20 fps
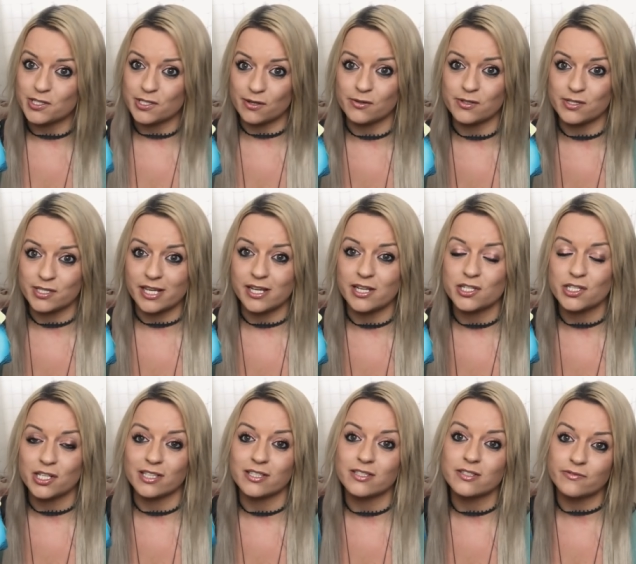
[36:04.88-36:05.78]
the soul
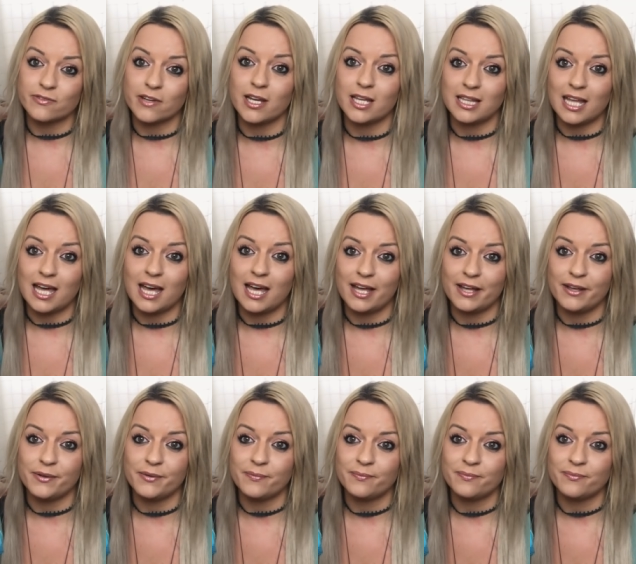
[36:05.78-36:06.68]
searching to find that
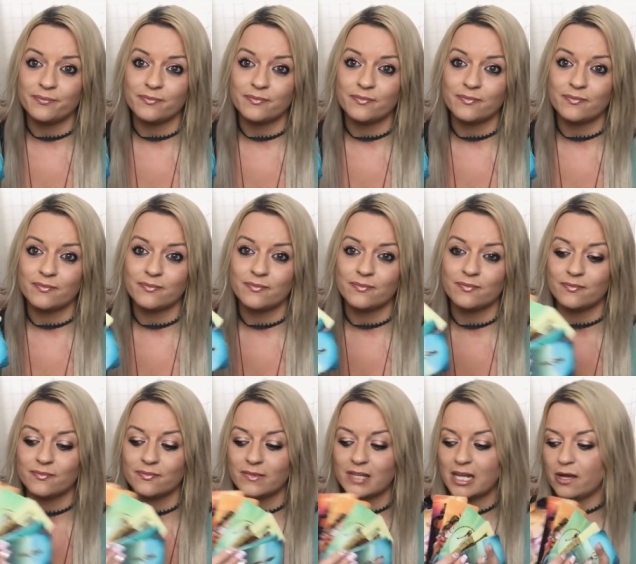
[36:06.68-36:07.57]
out.
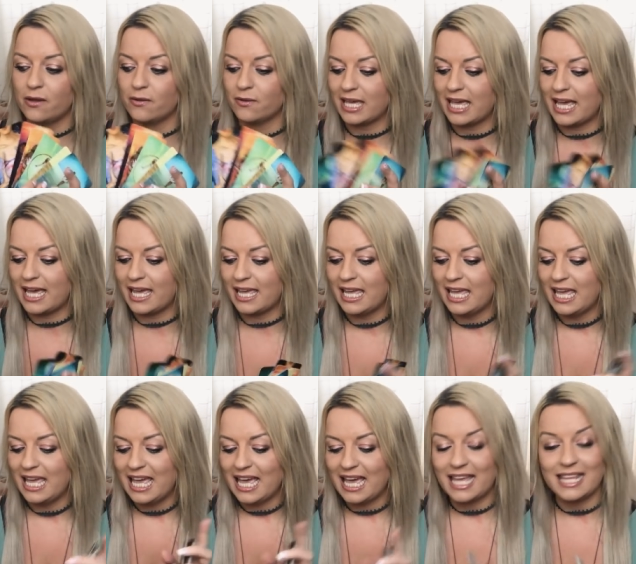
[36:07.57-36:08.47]
Okay,
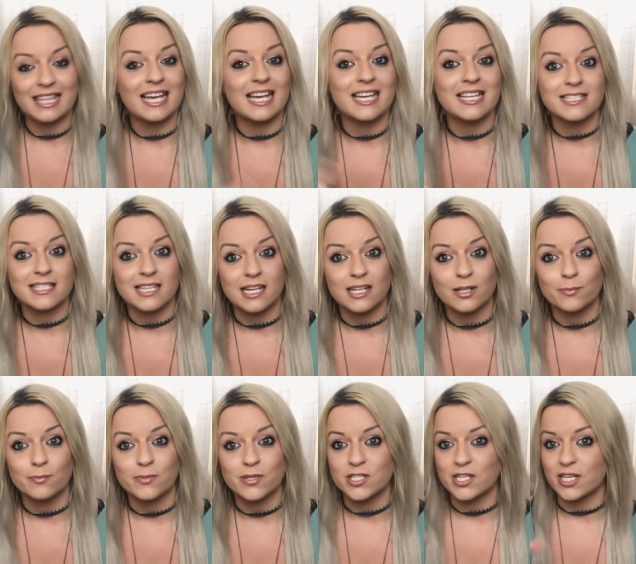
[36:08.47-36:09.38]
and that is debt
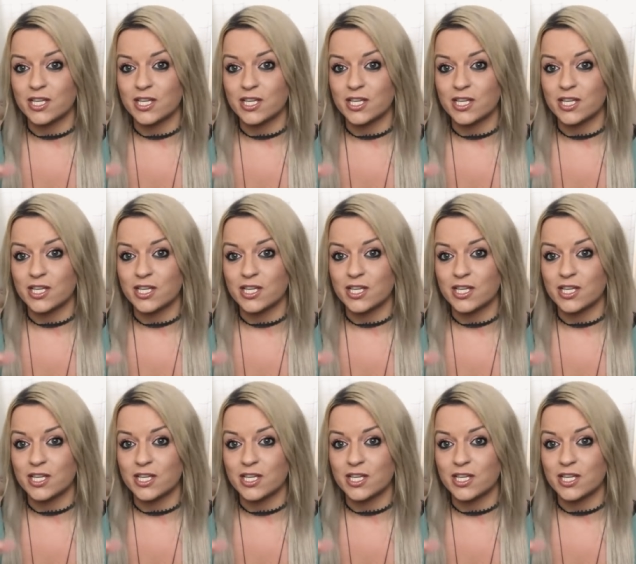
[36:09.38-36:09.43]
number